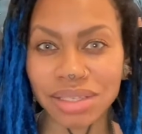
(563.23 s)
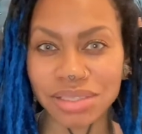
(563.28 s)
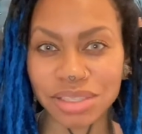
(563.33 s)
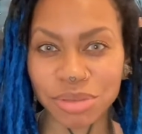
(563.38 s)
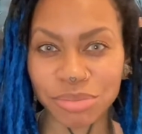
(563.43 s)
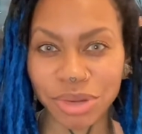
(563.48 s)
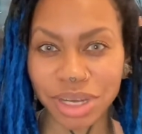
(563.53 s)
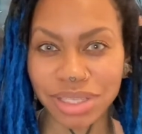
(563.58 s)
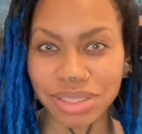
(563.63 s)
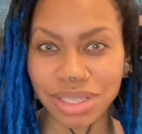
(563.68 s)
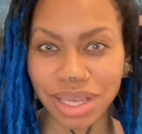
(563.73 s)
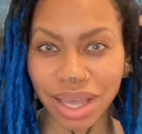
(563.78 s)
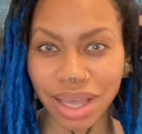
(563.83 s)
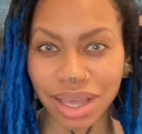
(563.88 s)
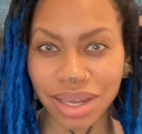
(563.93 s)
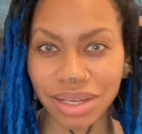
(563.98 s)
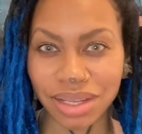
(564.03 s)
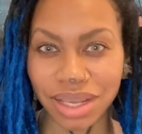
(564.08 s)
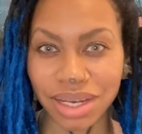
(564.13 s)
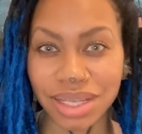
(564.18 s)
to my
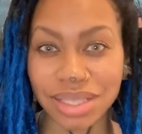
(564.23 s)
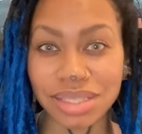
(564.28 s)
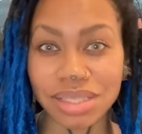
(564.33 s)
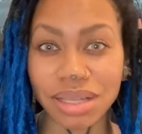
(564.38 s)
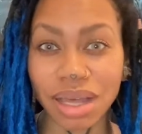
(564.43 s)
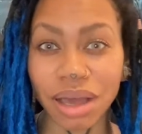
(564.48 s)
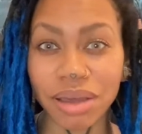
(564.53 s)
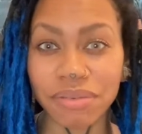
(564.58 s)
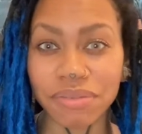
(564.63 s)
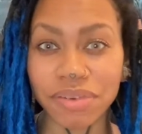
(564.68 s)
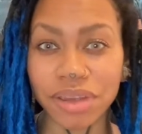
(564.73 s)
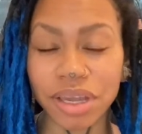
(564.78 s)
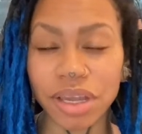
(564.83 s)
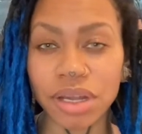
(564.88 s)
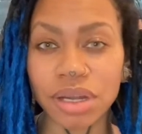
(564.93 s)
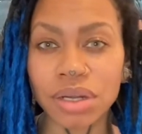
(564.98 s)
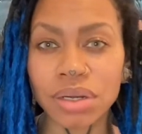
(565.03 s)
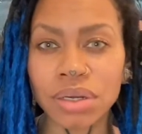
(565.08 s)
dad, and it's not fair.